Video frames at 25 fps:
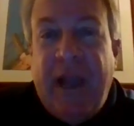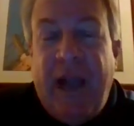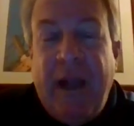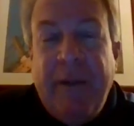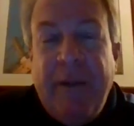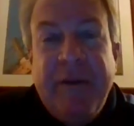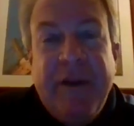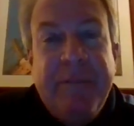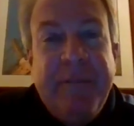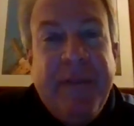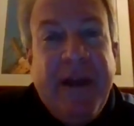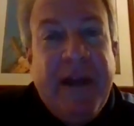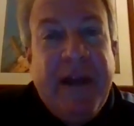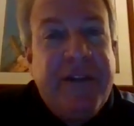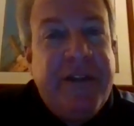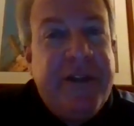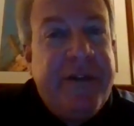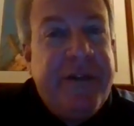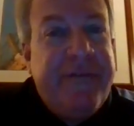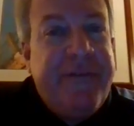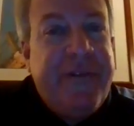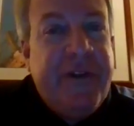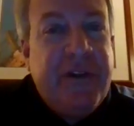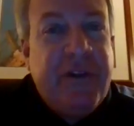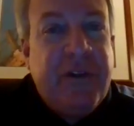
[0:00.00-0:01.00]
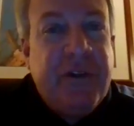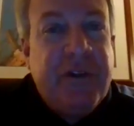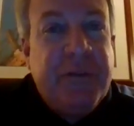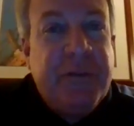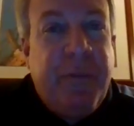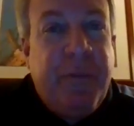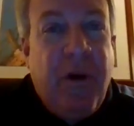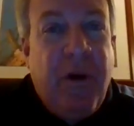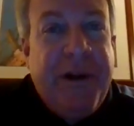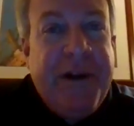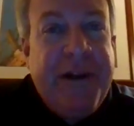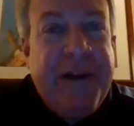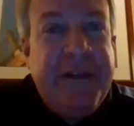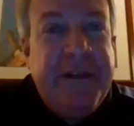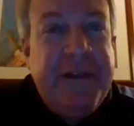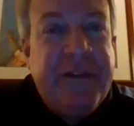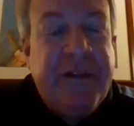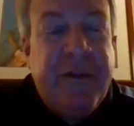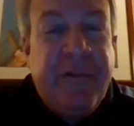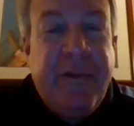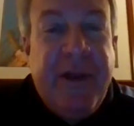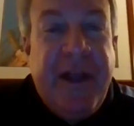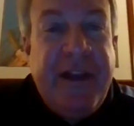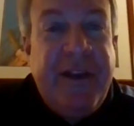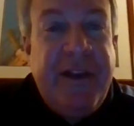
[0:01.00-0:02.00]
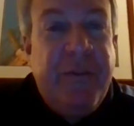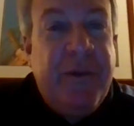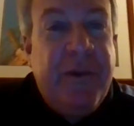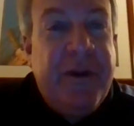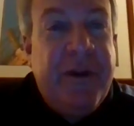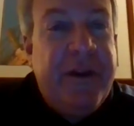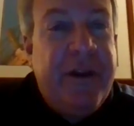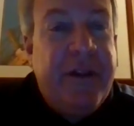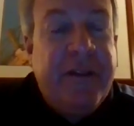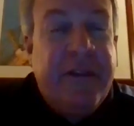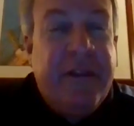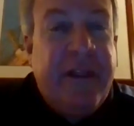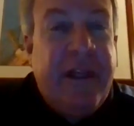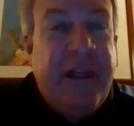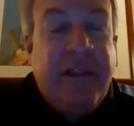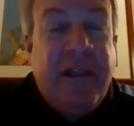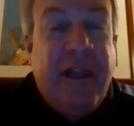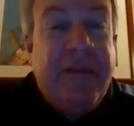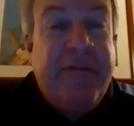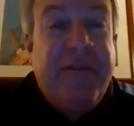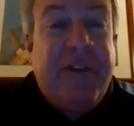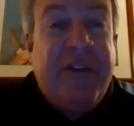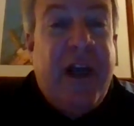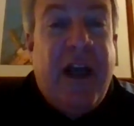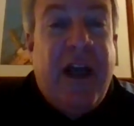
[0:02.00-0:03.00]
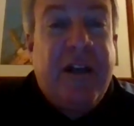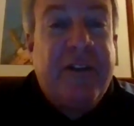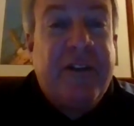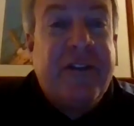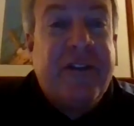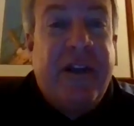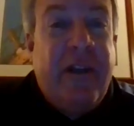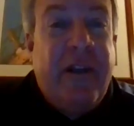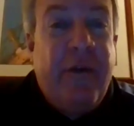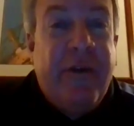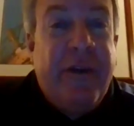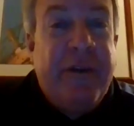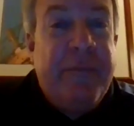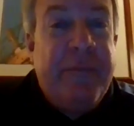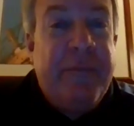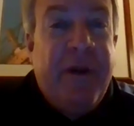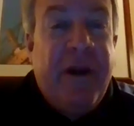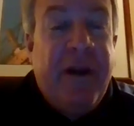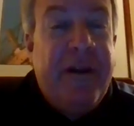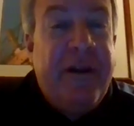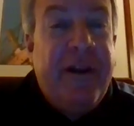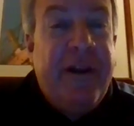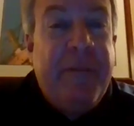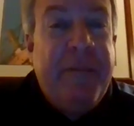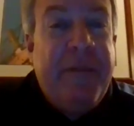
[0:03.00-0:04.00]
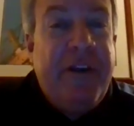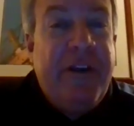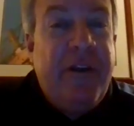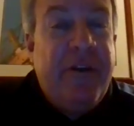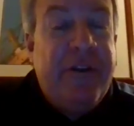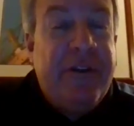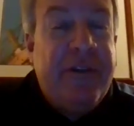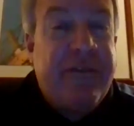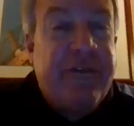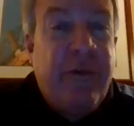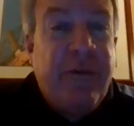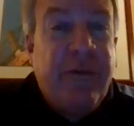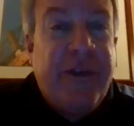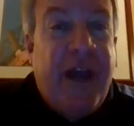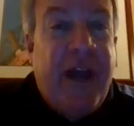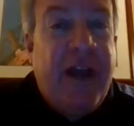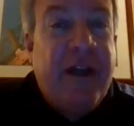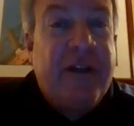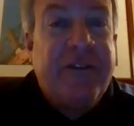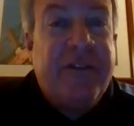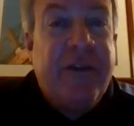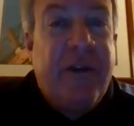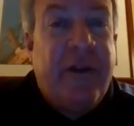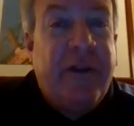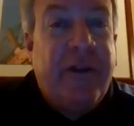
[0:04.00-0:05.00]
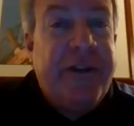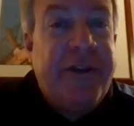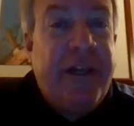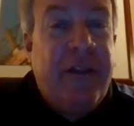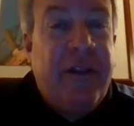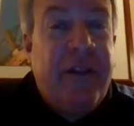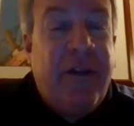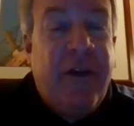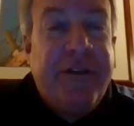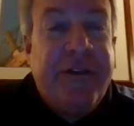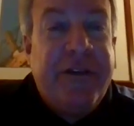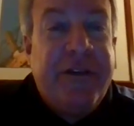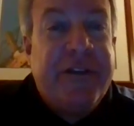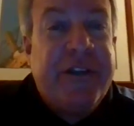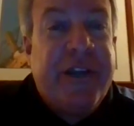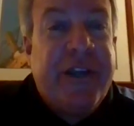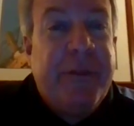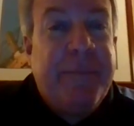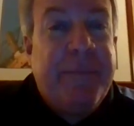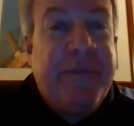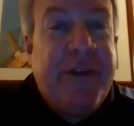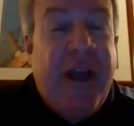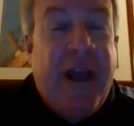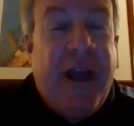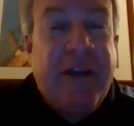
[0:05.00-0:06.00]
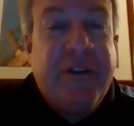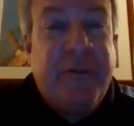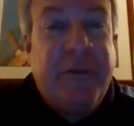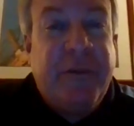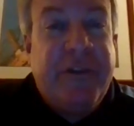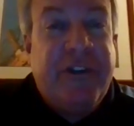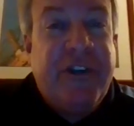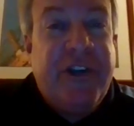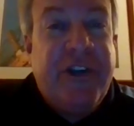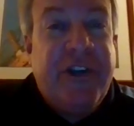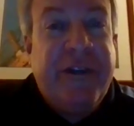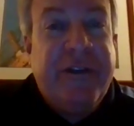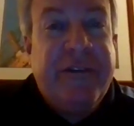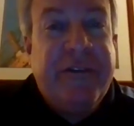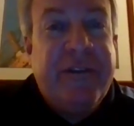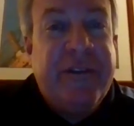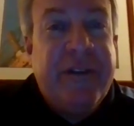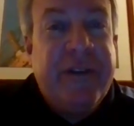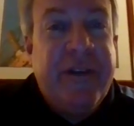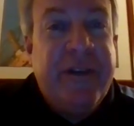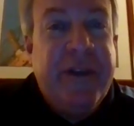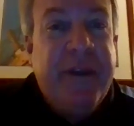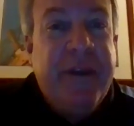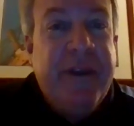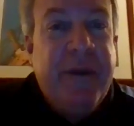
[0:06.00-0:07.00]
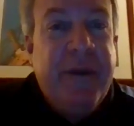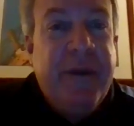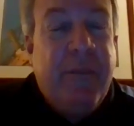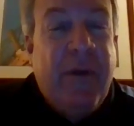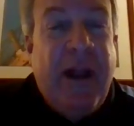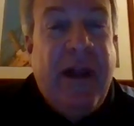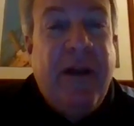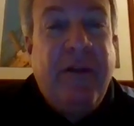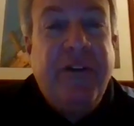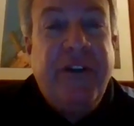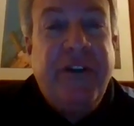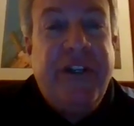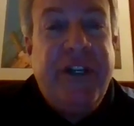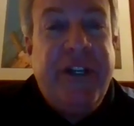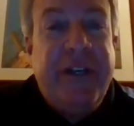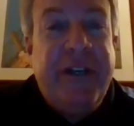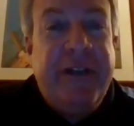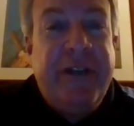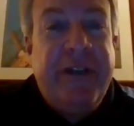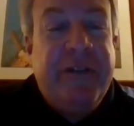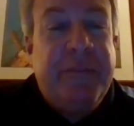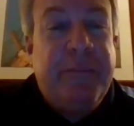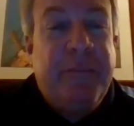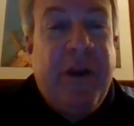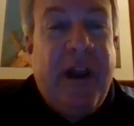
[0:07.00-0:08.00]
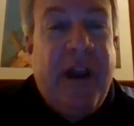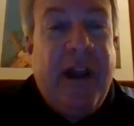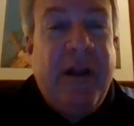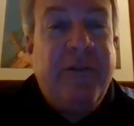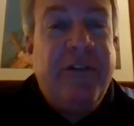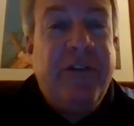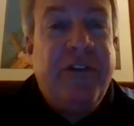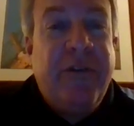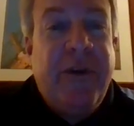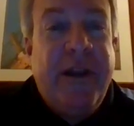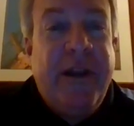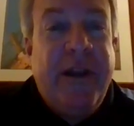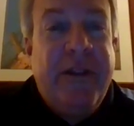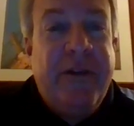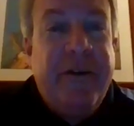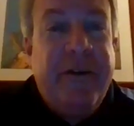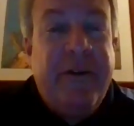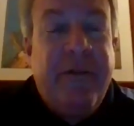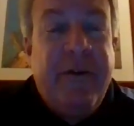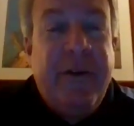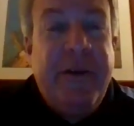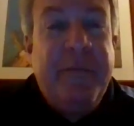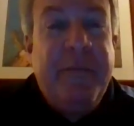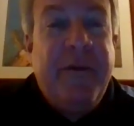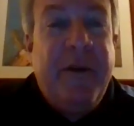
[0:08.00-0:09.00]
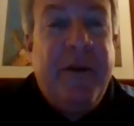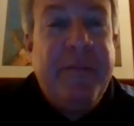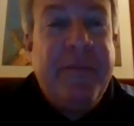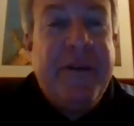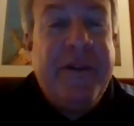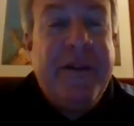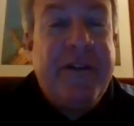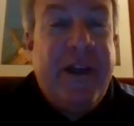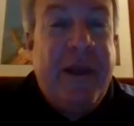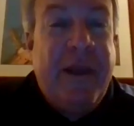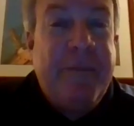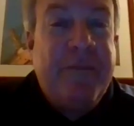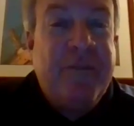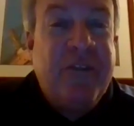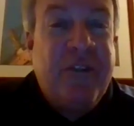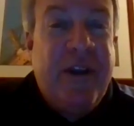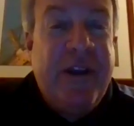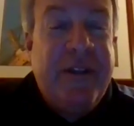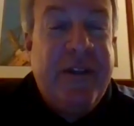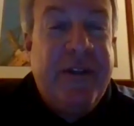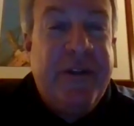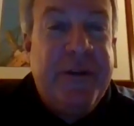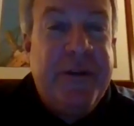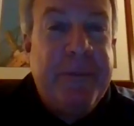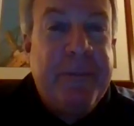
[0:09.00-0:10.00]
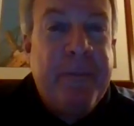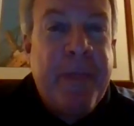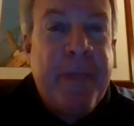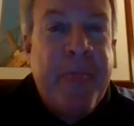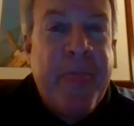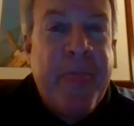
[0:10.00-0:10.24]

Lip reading: I would imagine the fish are spawning. So anywhere, they love docks on Logan Martin. I mean, you could throw docks all day long. You skip docks with jigs, brown trailer, green pumpkin type trailer.